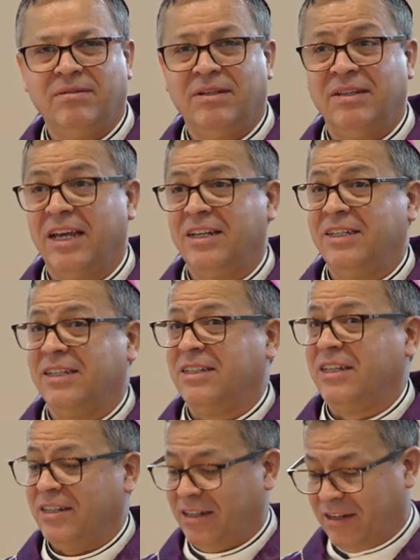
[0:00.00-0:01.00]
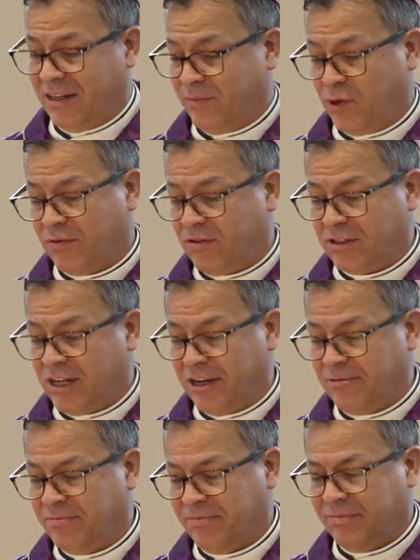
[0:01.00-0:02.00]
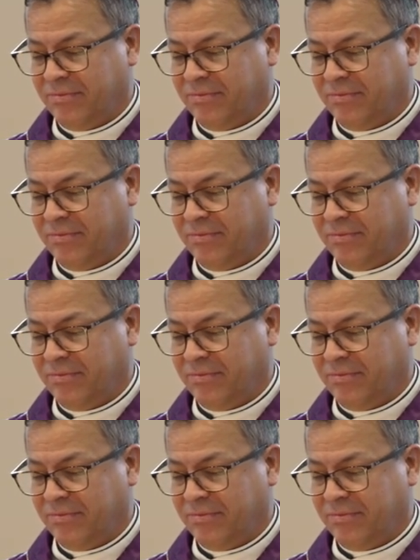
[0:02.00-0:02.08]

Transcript: Lent is a beautiful time.